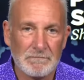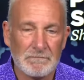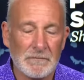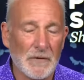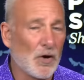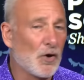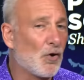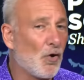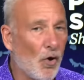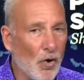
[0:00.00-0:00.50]

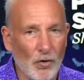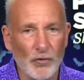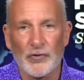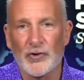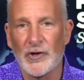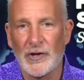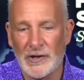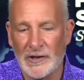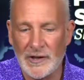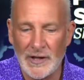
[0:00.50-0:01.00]
Now, gold's
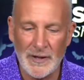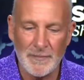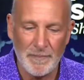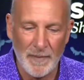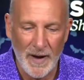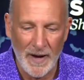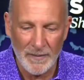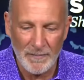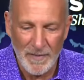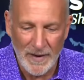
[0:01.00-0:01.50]
going to keep
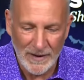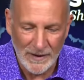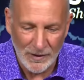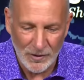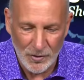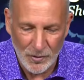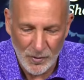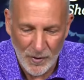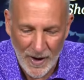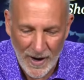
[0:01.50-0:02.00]
on making
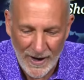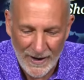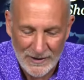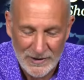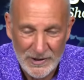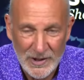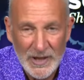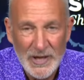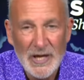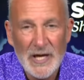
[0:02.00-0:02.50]
new highs.